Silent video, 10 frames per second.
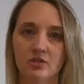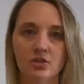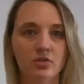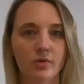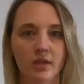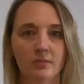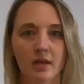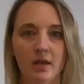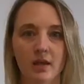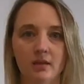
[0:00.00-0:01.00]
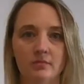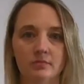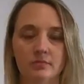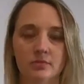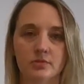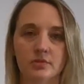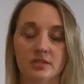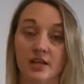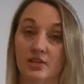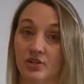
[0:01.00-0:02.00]
Do you really mean
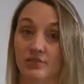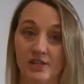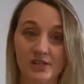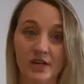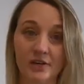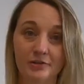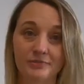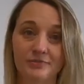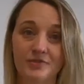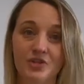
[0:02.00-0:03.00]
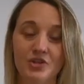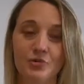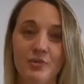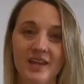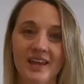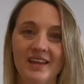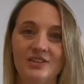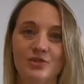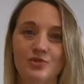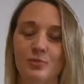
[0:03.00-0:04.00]
selection of detail? Do you
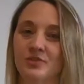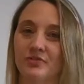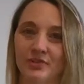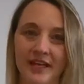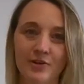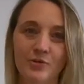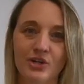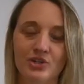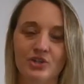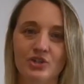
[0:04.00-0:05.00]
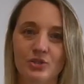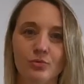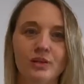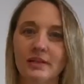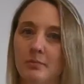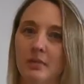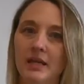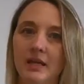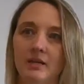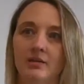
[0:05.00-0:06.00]
mean descriptive language? Do you really
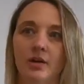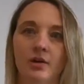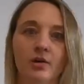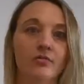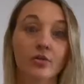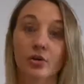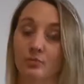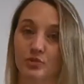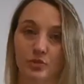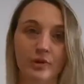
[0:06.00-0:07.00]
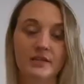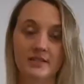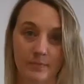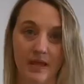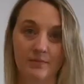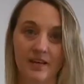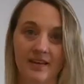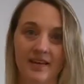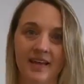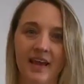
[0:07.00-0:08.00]
mean verb choice
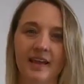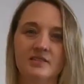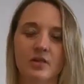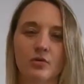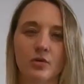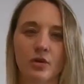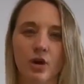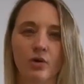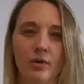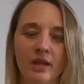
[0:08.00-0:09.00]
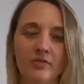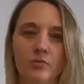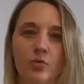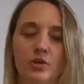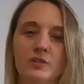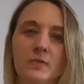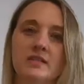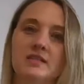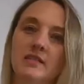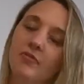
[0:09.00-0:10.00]
maybe? And so go even more
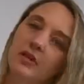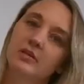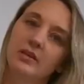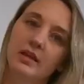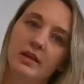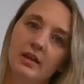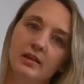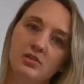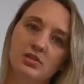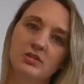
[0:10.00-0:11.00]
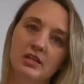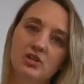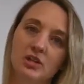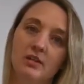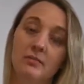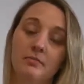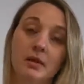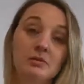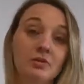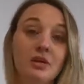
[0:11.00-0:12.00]
specifically into diction.
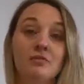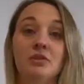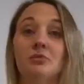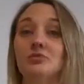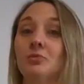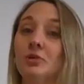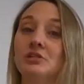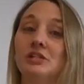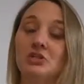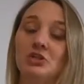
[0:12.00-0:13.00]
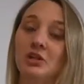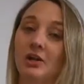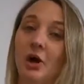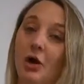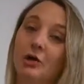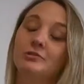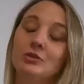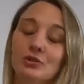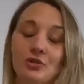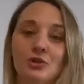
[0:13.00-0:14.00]
Maybe don't even use the word diction at all.
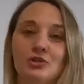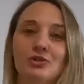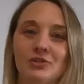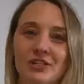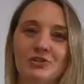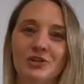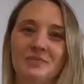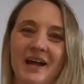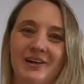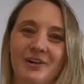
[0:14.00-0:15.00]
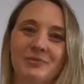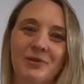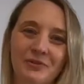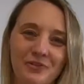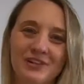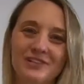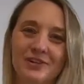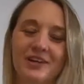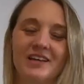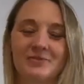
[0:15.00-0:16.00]
You can talk to your teacher about her preference
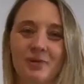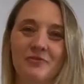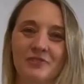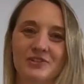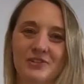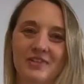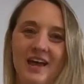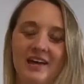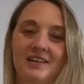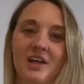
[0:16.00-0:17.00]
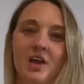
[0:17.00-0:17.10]
or his preference on that.